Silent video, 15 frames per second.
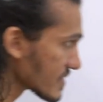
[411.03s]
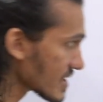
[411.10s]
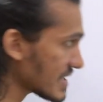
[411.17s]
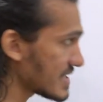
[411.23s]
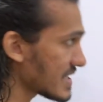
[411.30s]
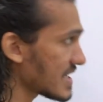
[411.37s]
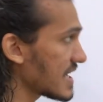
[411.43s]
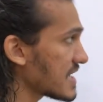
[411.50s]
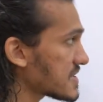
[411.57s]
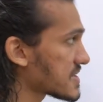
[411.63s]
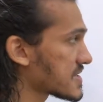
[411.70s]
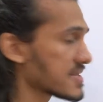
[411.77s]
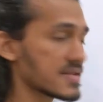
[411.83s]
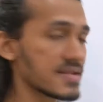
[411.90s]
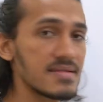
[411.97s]
the
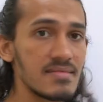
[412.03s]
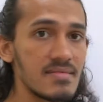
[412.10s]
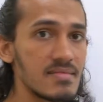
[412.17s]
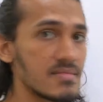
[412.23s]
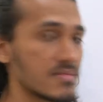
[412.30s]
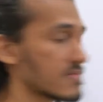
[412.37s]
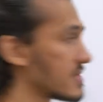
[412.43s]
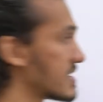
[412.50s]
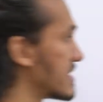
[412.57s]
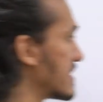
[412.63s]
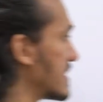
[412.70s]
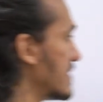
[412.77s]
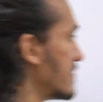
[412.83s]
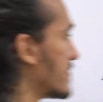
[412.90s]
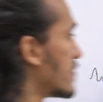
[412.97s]
less
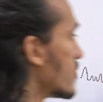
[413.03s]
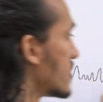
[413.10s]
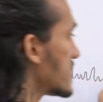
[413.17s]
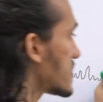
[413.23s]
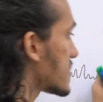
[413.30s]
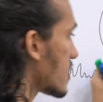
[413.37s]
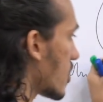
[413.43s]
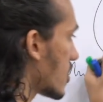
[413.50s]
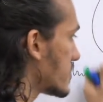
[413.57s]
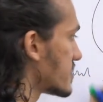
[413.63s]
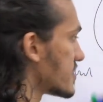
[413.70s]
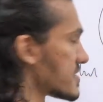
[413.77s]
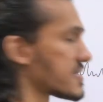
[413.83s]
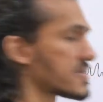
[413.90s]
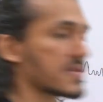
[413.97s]
influence on
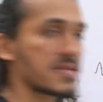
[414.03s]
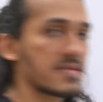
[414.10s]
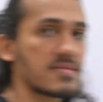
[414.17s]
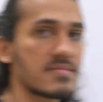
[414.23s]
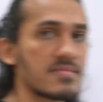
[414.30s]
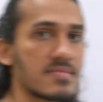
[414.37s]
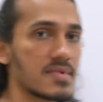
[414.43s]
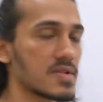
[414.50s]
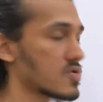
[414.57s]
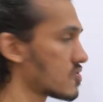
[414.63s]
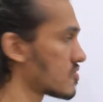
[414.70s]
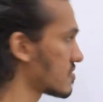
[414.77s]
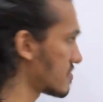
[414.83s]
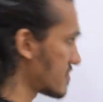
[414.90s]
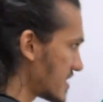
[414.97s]
this.
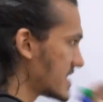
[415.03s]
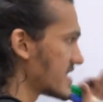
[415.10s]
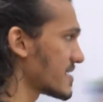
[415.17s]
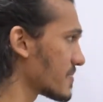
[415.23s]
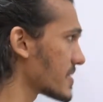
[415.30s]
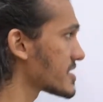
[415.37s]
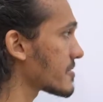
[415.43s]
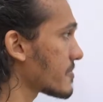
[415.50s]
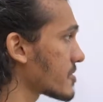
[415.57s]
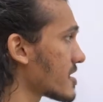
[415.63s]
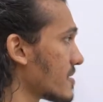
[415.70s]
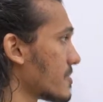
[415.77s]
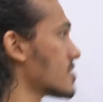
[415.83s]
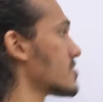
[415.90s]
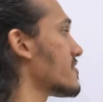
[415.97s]
So it depends upon
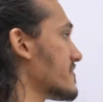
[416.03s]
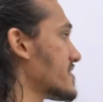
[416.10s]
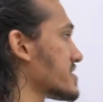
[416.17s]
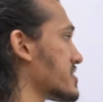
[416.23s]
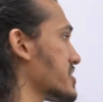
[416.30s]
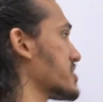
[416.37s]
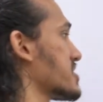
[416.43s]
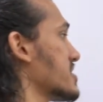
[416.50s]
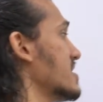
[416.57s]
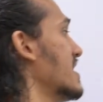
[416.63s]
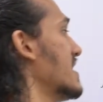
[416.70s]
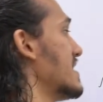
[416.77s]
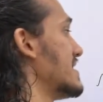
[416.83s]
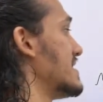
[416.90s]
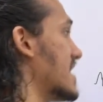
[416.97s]
amount of destruction
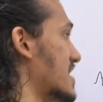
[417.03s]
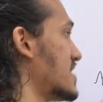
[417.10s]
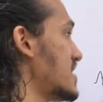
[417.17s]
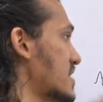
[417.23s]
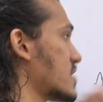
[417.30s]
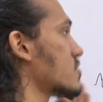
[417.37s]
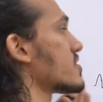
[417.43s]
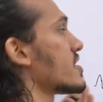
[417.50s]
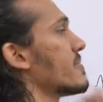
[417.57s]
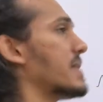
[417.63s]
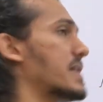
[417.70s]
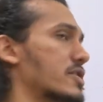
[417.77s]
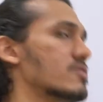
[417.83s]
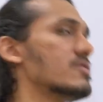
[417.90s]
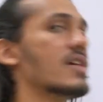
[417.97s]
done to the
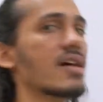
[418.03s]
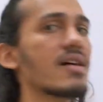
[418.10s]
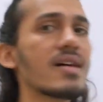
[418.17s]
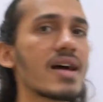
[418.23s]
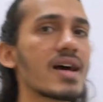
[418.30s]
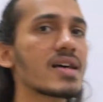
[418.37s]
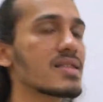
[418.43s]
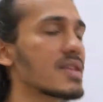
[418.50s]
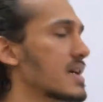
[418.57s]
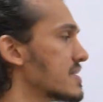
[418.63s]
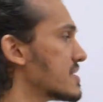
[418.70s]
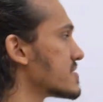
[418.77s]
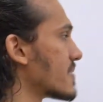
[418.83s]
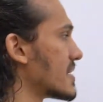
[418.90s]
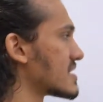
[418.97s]
medulla and
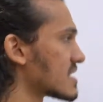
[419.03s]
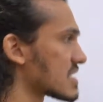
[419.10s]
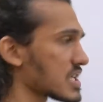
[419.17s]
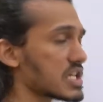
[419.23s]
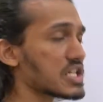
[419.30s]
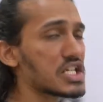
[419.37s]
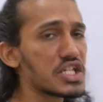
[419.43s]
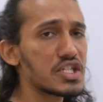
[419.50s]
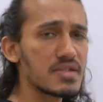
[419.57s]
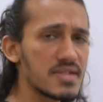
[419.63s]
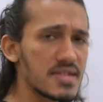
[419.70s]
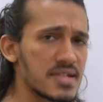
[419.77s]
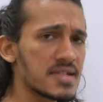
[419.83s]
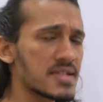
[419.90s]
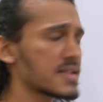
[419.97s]
these medullary
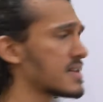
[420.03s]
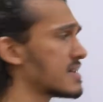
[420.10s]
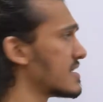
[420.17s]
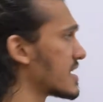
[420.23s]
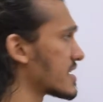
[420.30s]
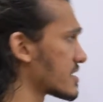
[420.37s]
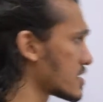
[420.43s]
regions like the